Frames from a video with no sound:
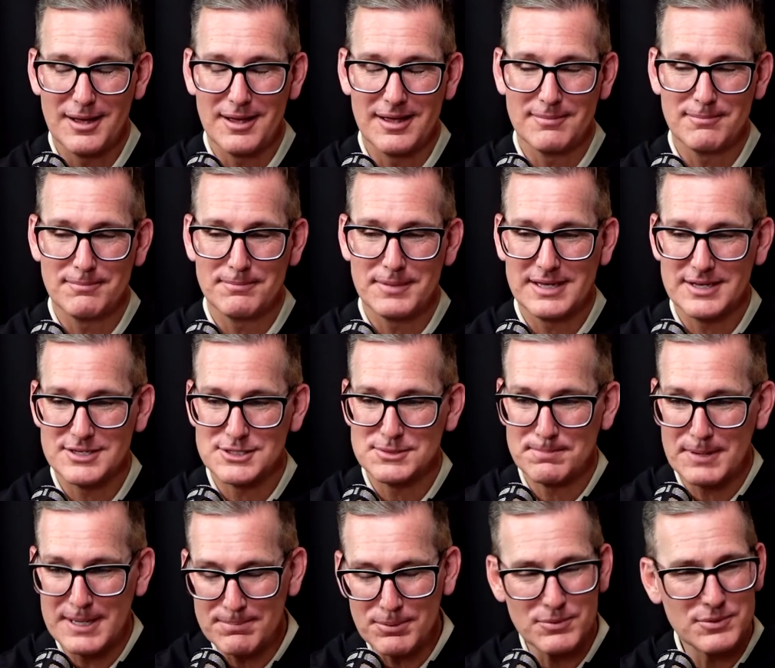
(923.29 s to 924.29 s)
because
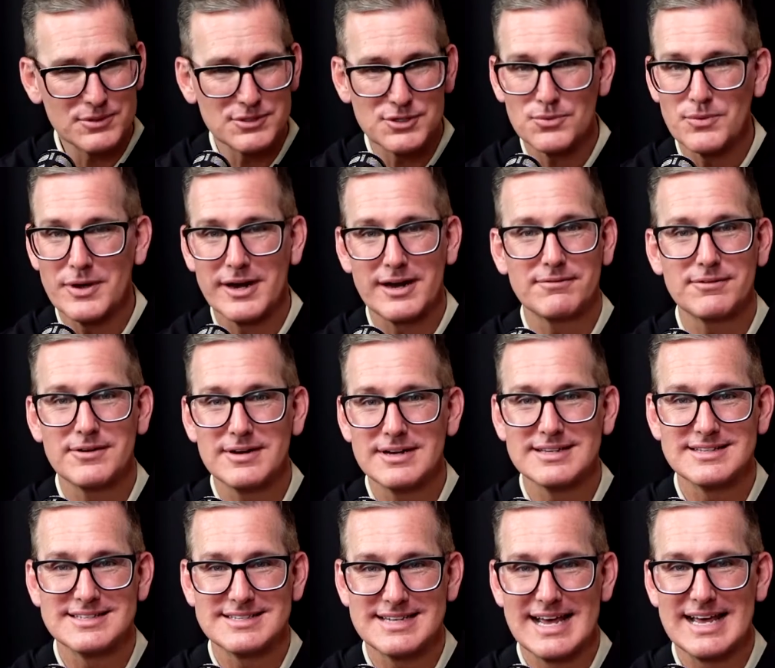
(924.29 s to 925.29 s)
people will do whatever
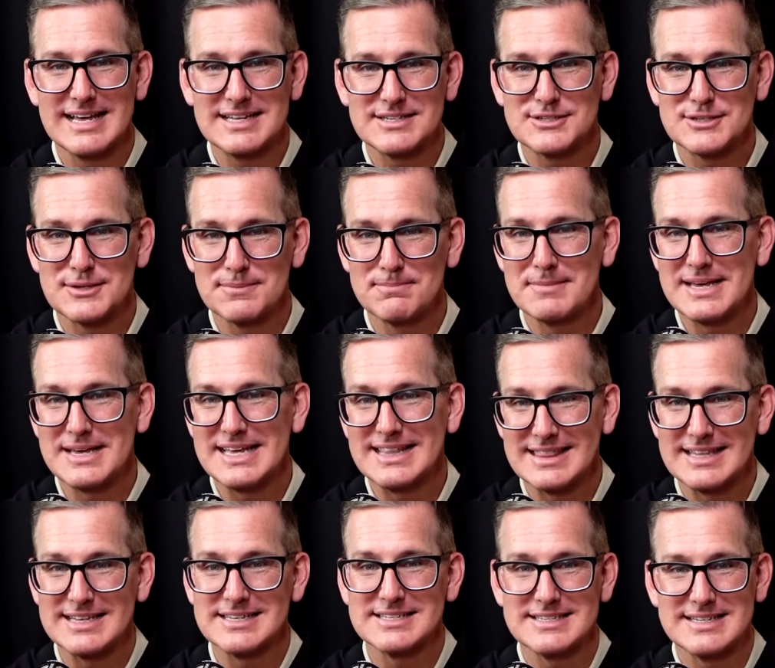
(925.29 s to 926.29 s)
it takes to meet
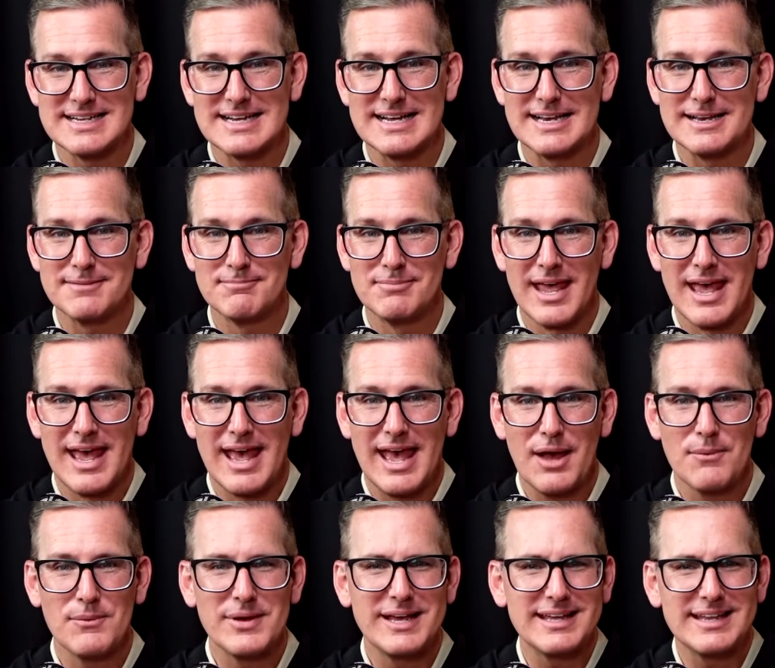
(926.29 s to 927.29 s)
this need.
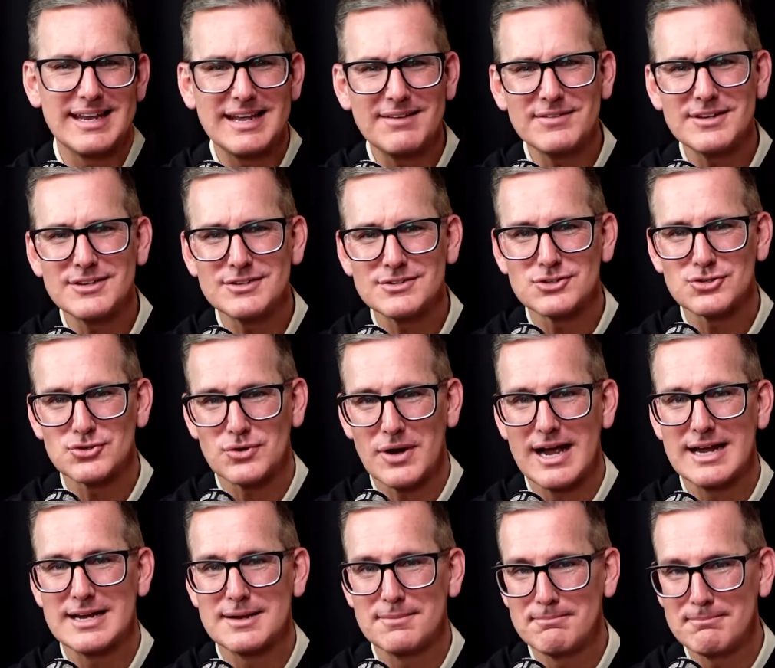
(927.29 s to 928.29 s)
And we can even
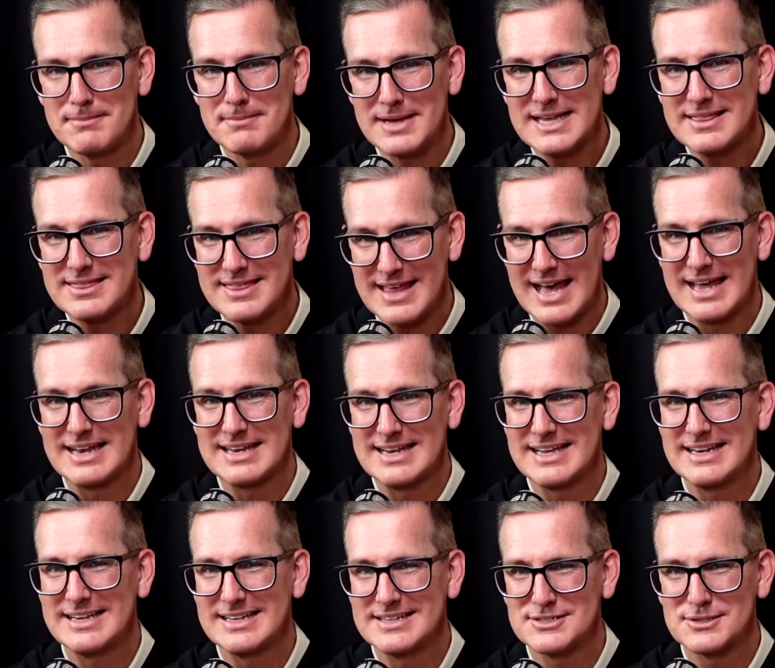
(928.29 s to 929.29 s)
try to meet that
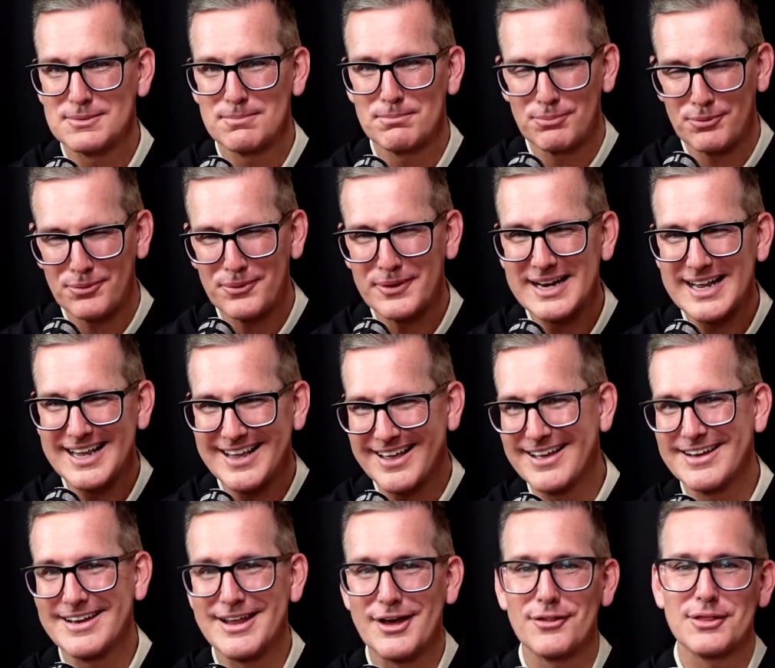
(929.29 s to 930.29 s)
need in some pretty
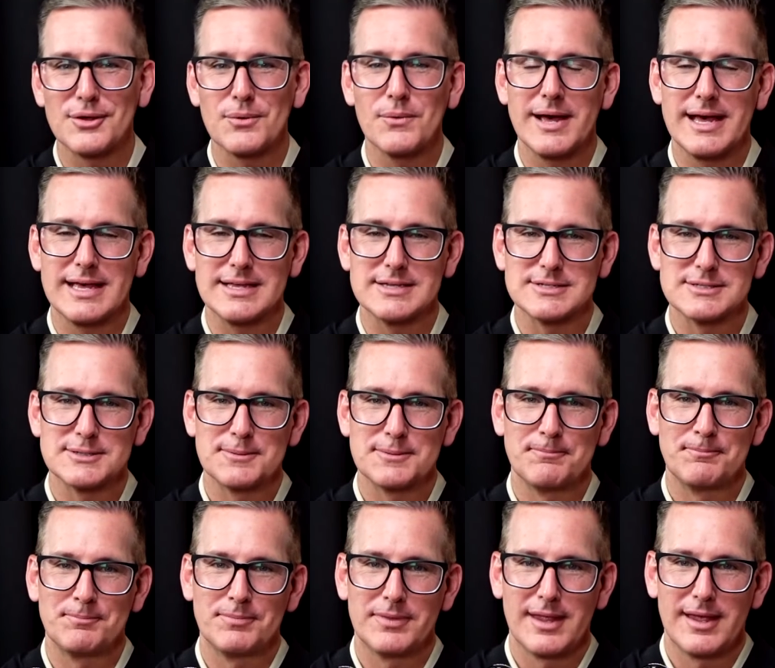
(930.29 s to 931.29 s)
unhealthy ways.
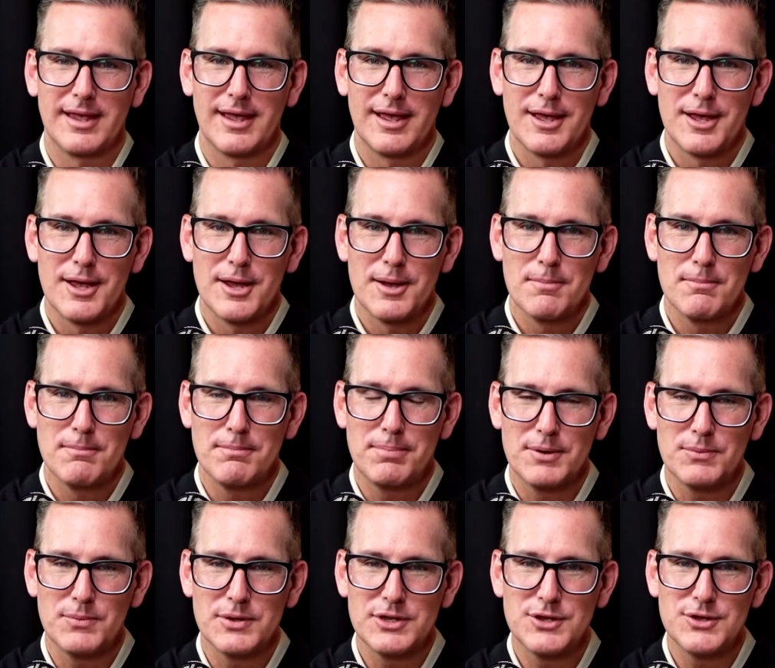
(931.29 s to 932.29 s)

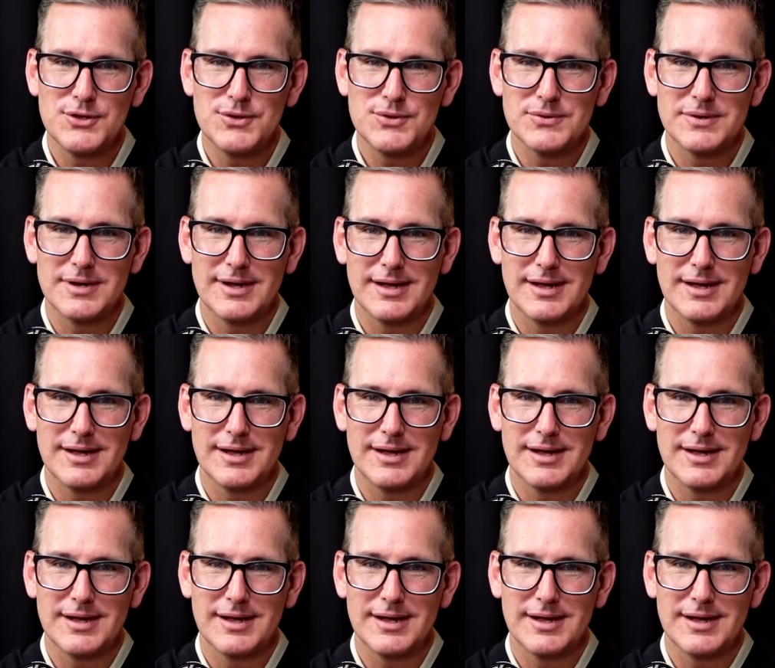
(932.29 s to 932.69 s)
But when you